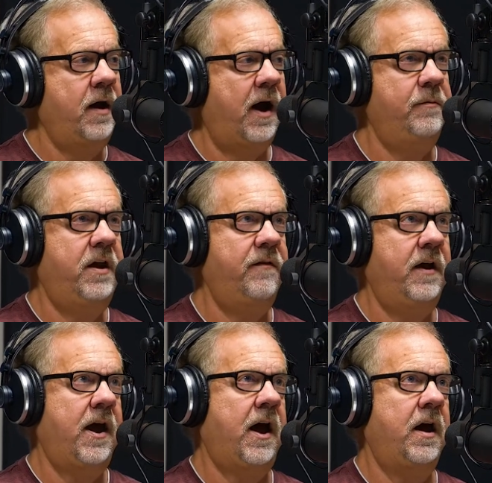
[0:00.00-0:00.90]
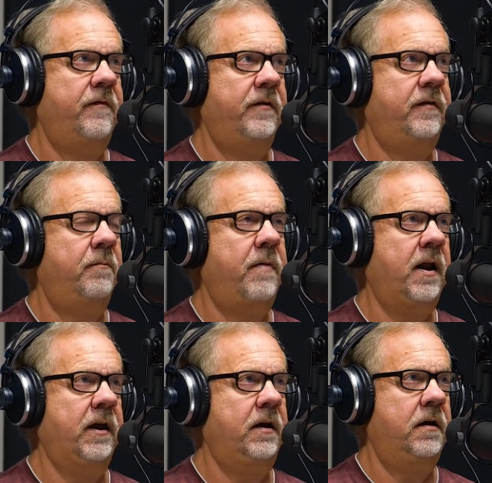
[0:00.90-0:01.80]
I'm giving out of a
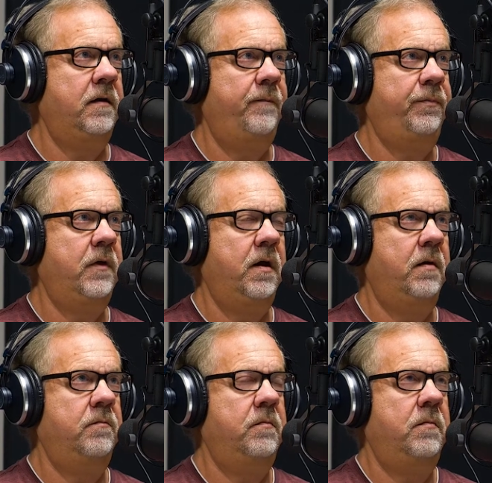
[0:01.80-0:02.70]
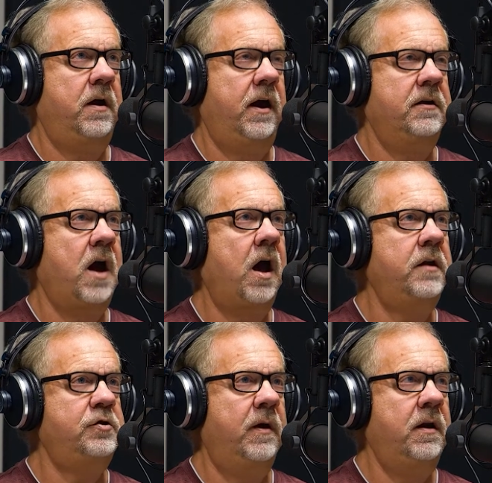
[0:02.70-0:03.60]
symbolic
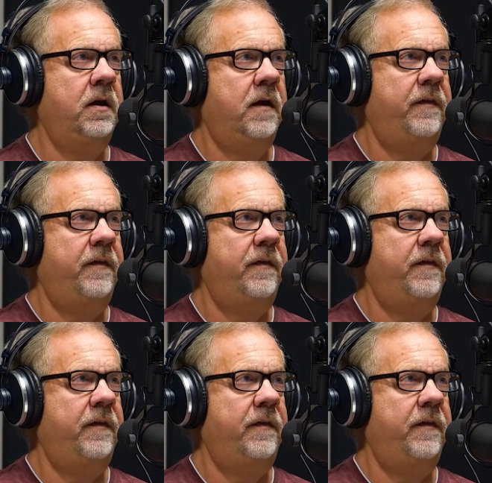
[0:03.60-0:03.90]
acknowledgement